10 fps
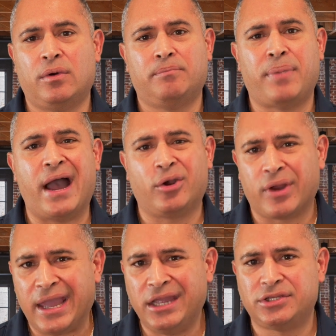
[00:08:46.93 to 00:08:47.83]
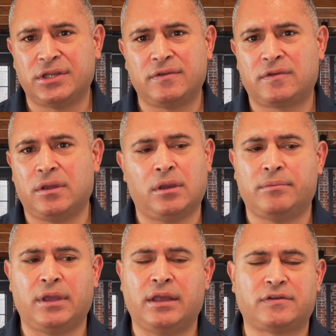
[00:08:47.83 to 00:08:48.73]
buyer agents,
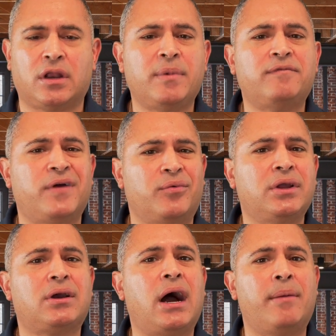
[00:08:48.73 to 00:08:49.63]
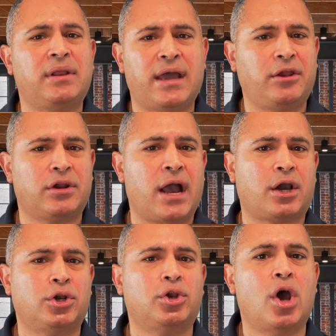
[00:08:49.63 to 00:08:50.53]
it's going to be very common that you're not
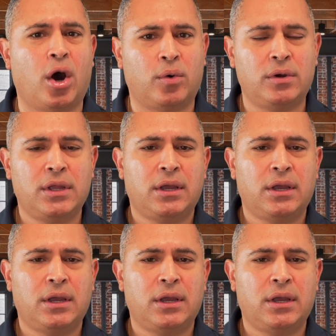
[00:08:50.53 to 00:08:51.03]
going to know